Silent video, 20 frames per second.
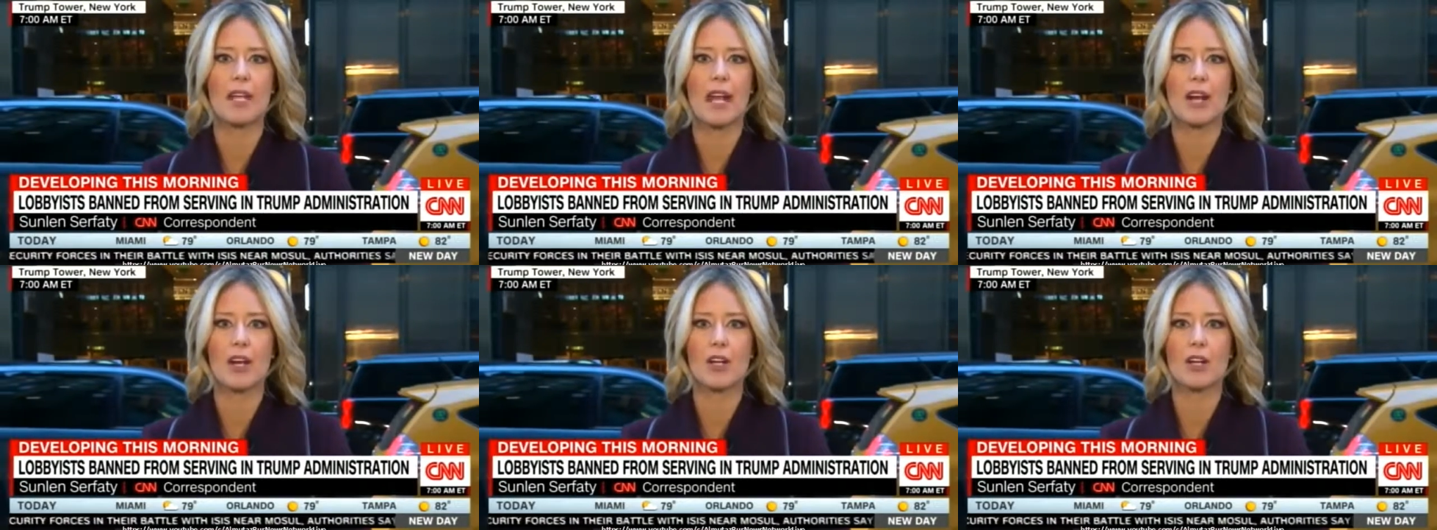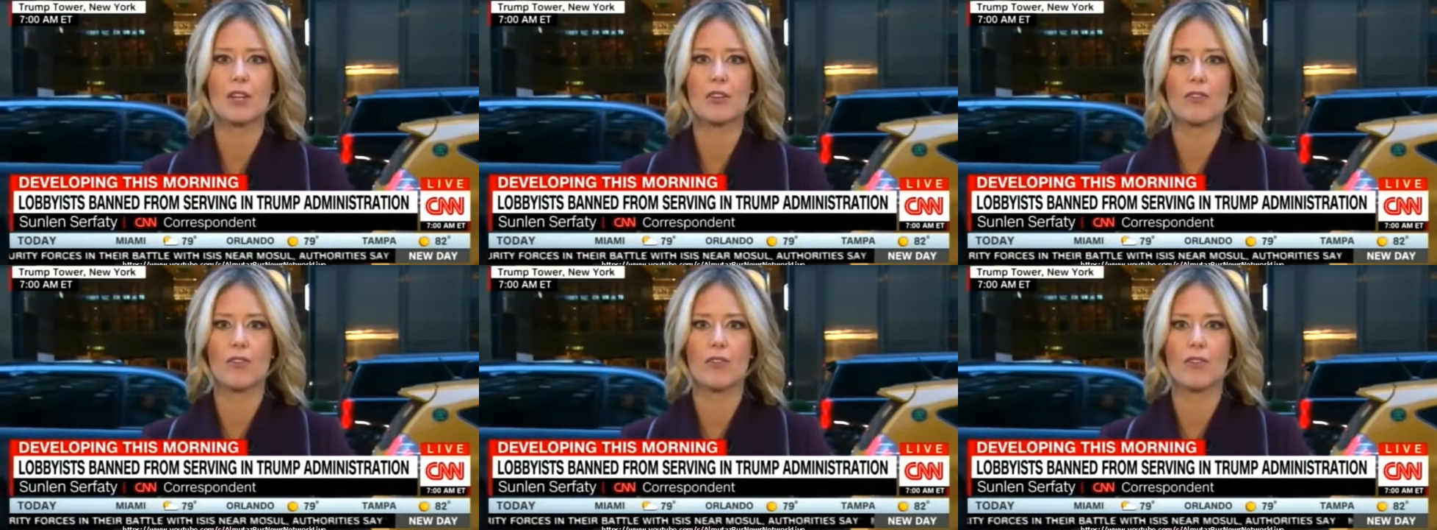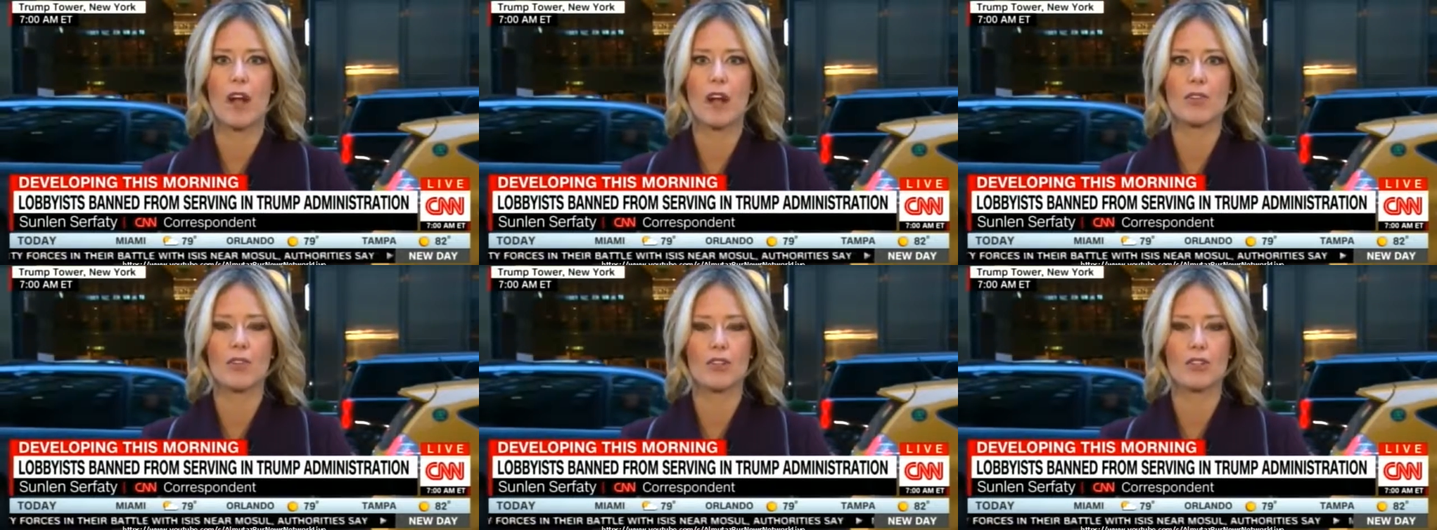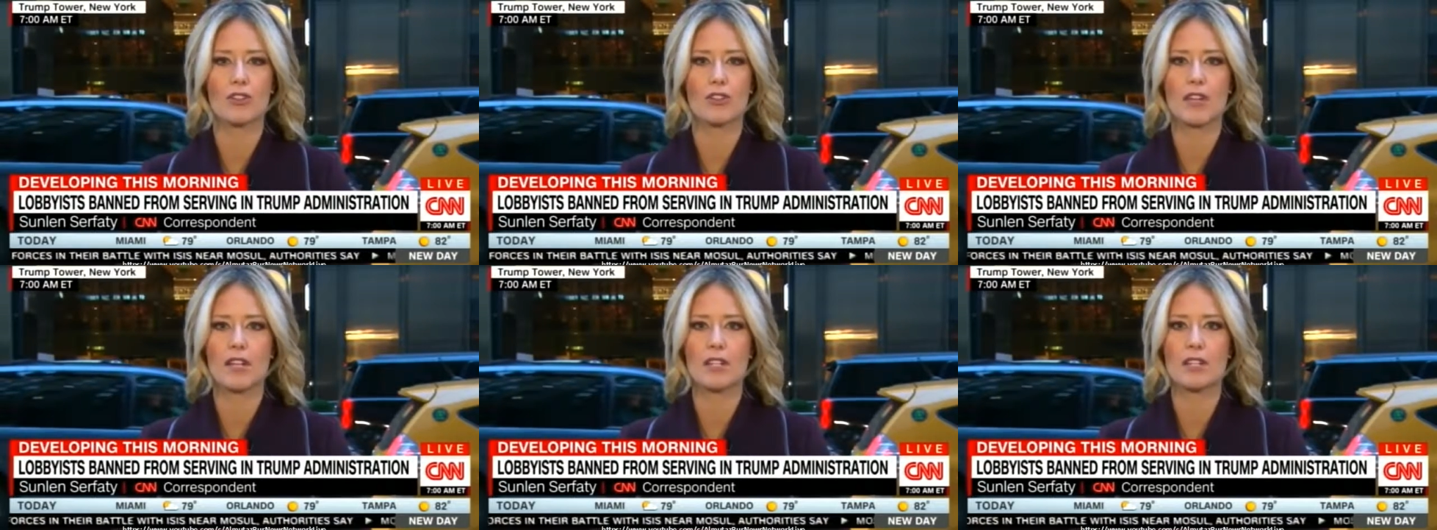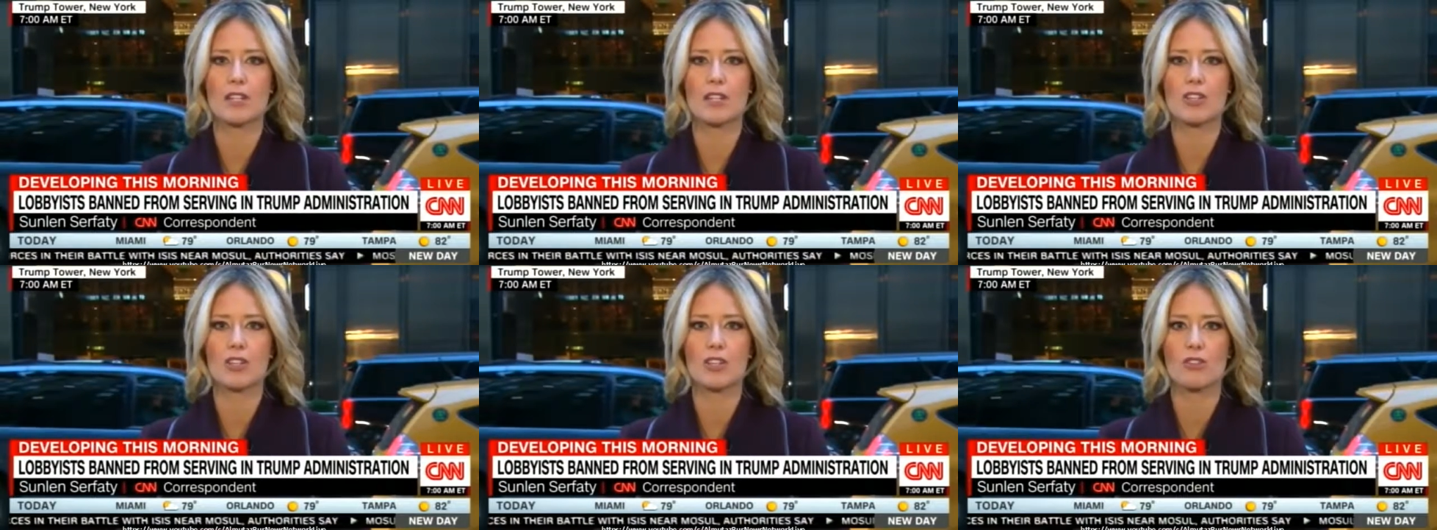narrative around their
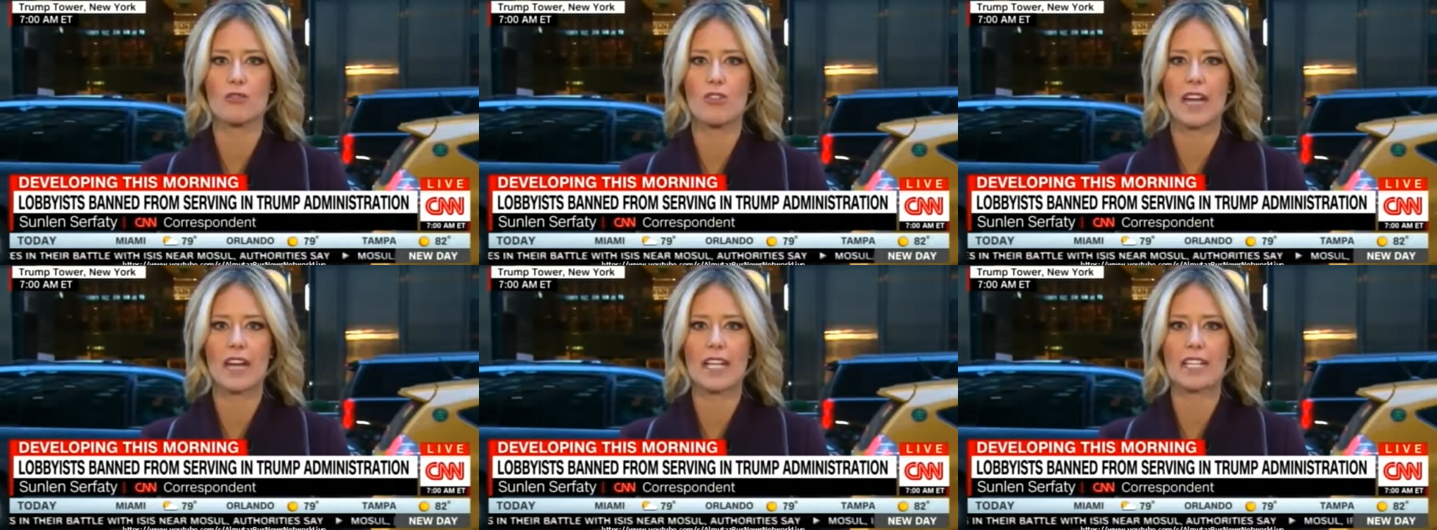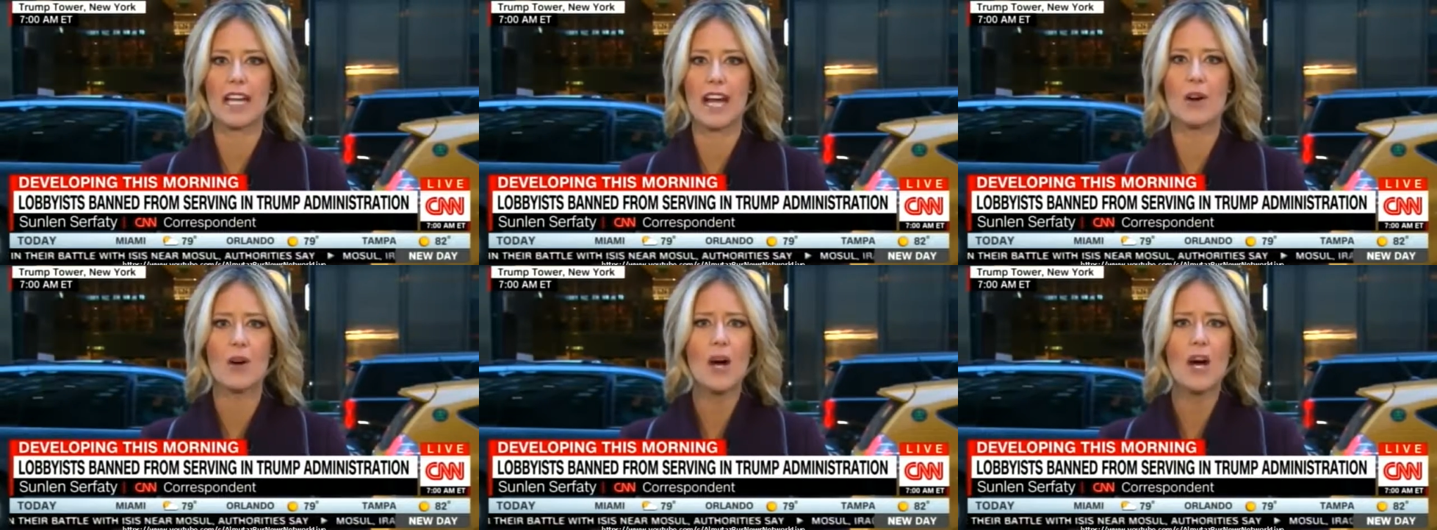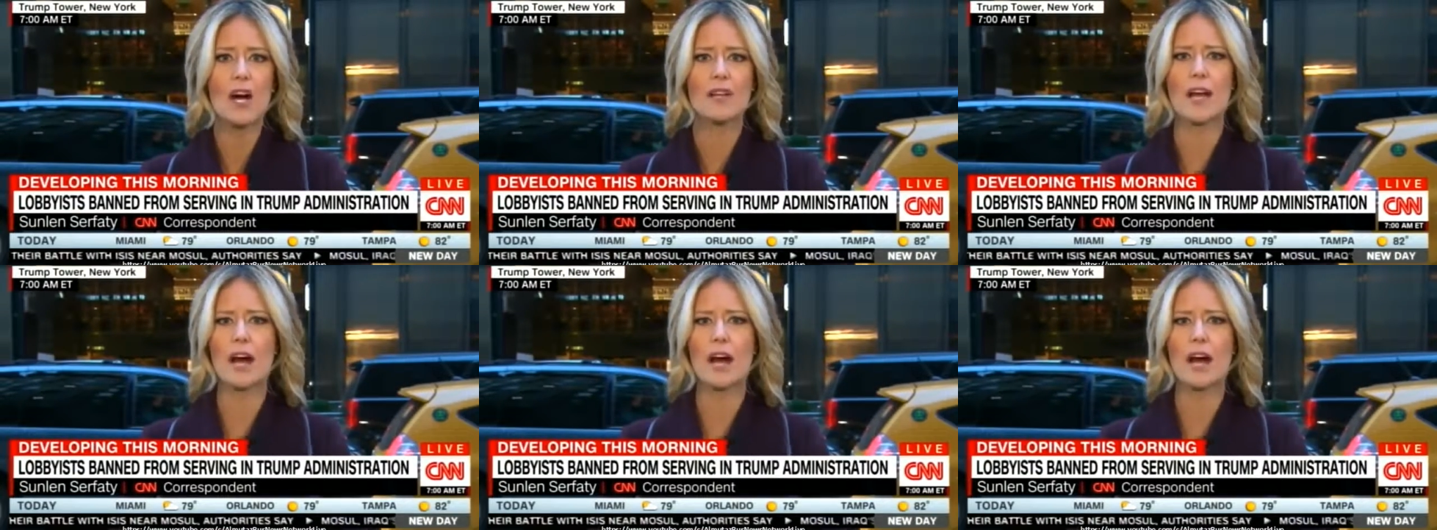transition right now.